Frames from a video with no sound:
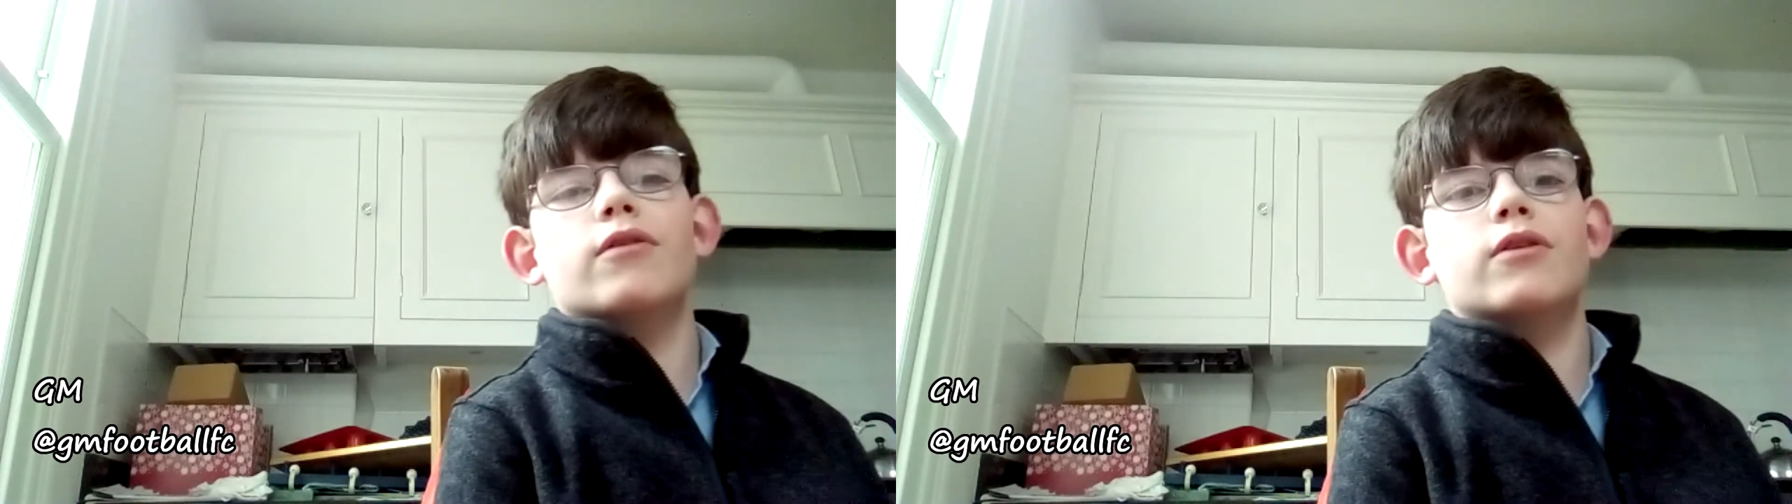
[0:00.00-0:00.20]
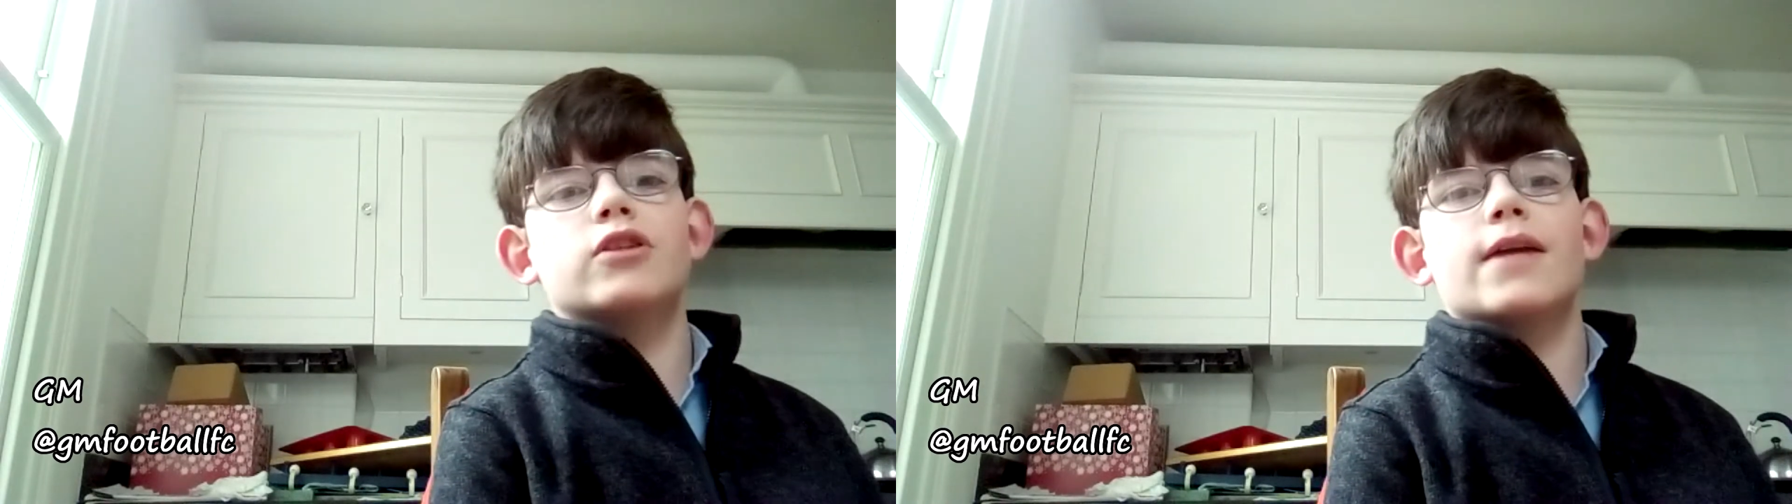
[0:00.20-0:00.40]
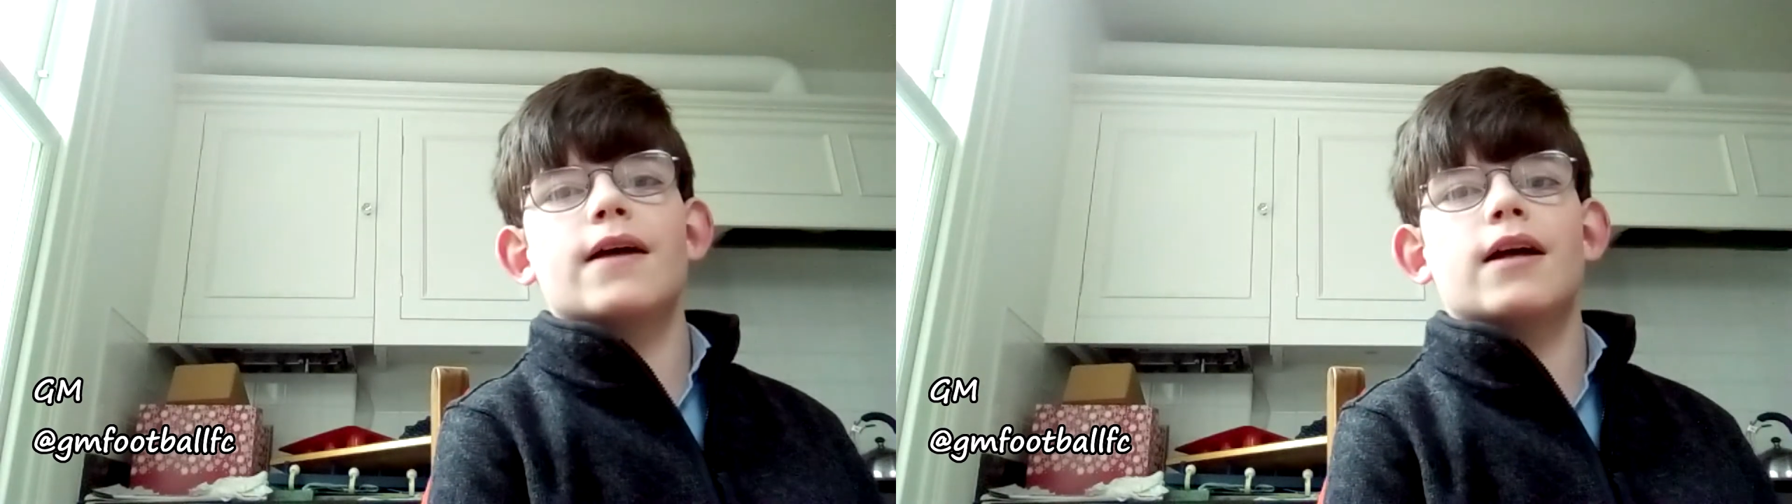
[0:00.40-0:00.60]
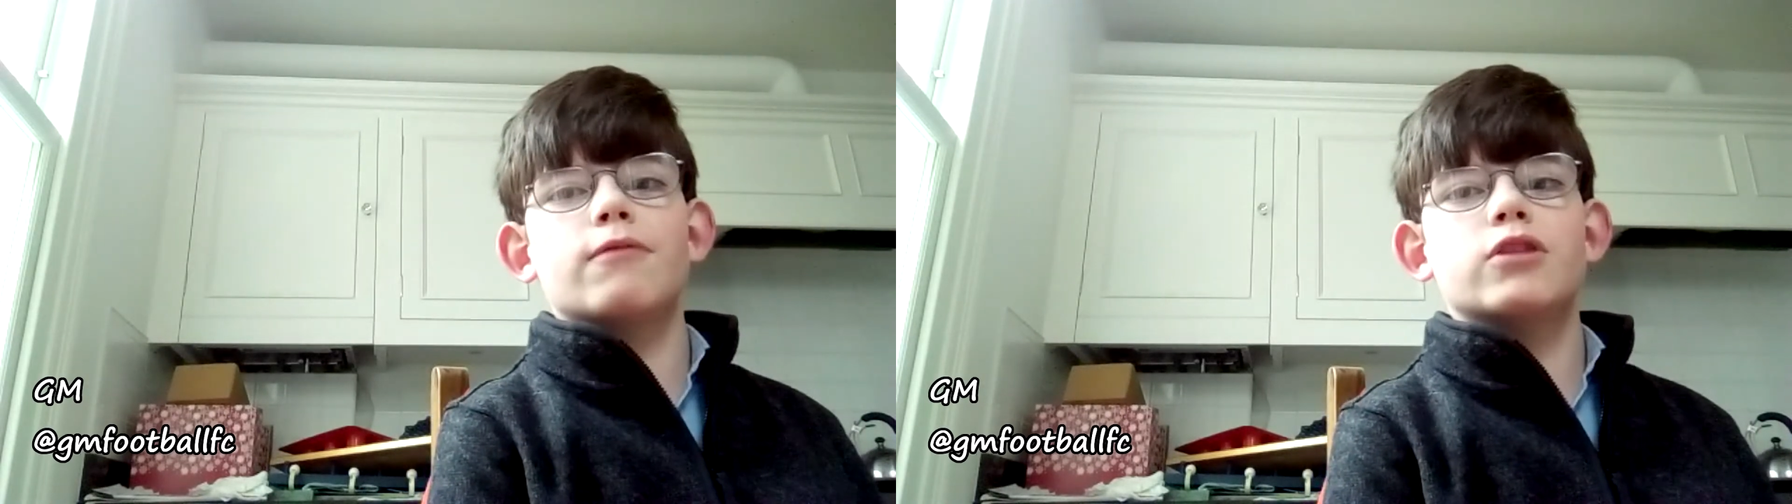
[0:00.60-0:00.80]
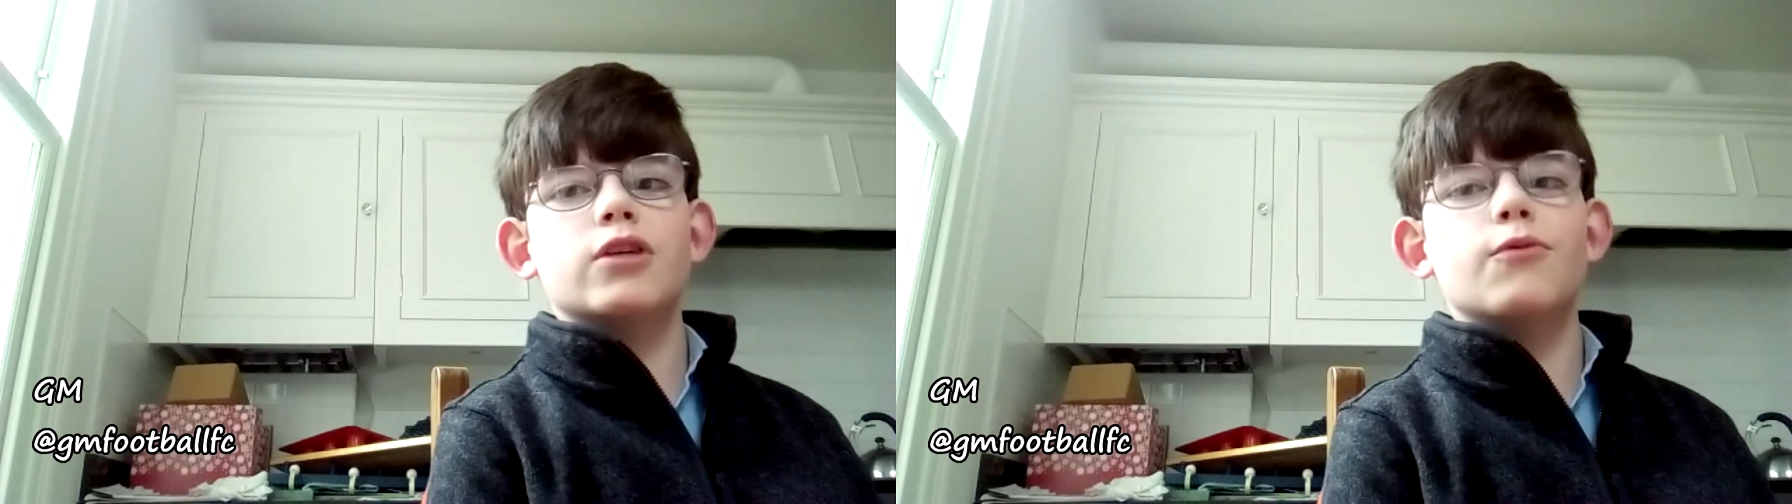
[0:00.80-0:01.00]
you can check that
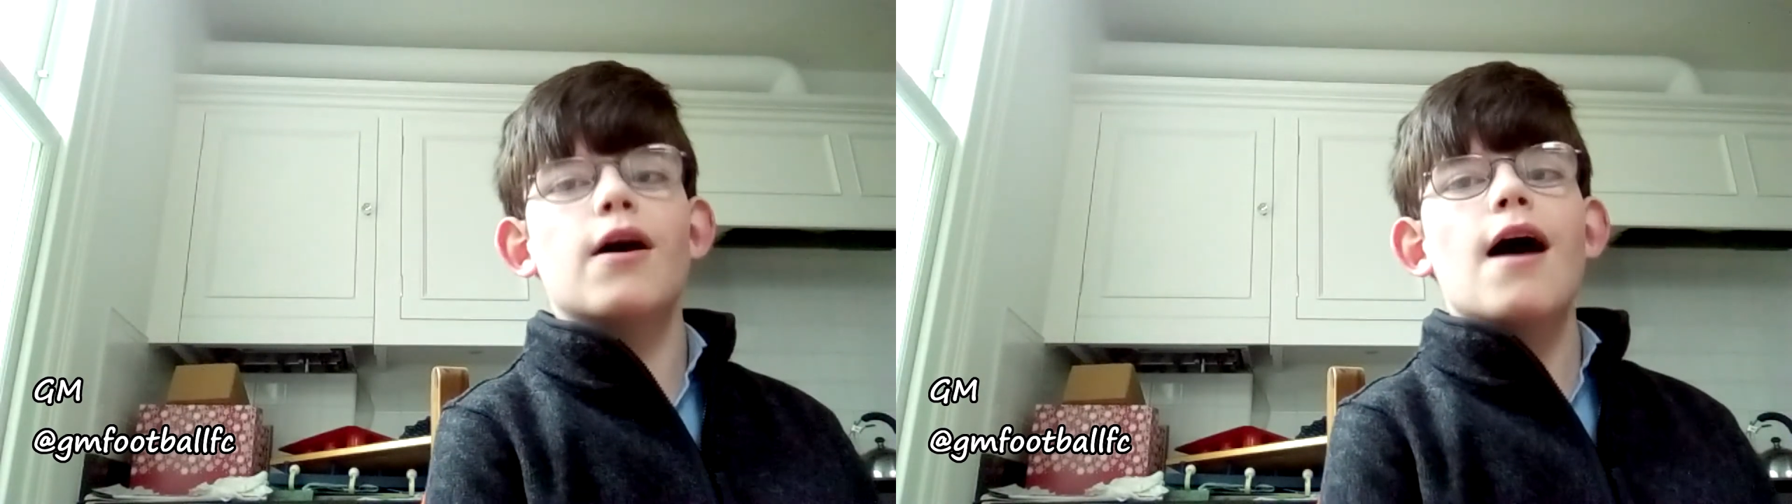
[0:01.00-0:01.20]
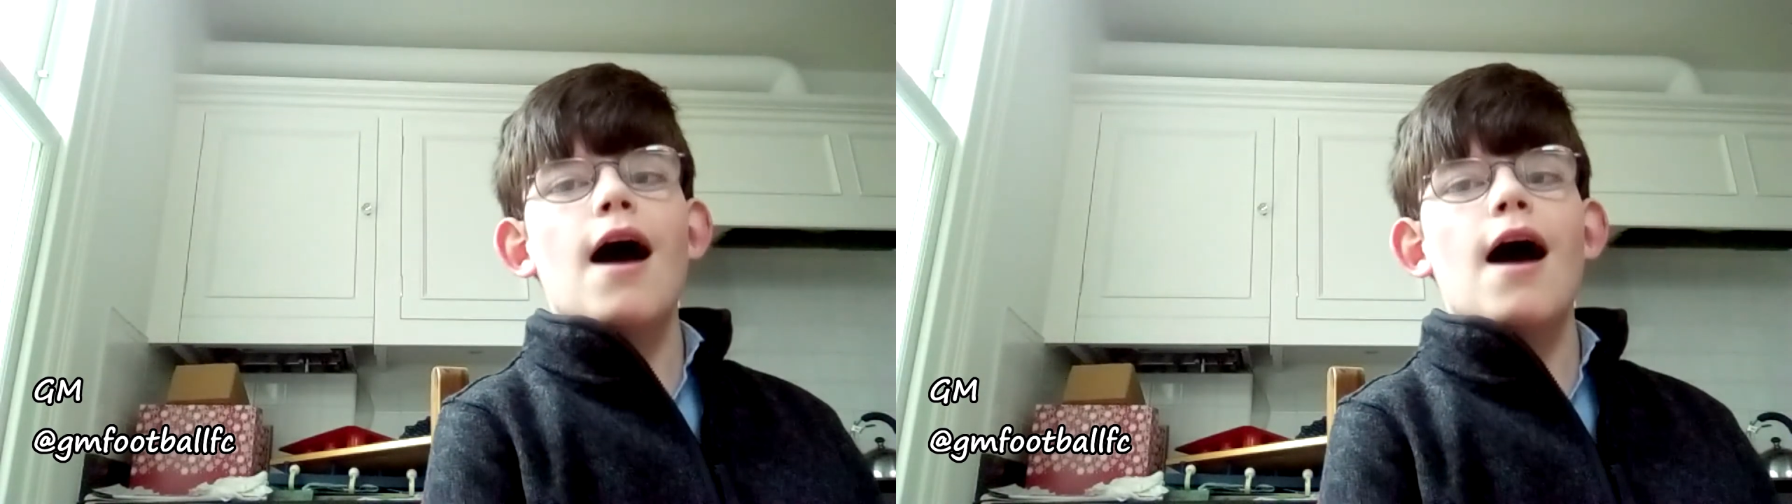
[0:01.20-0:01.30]
out too.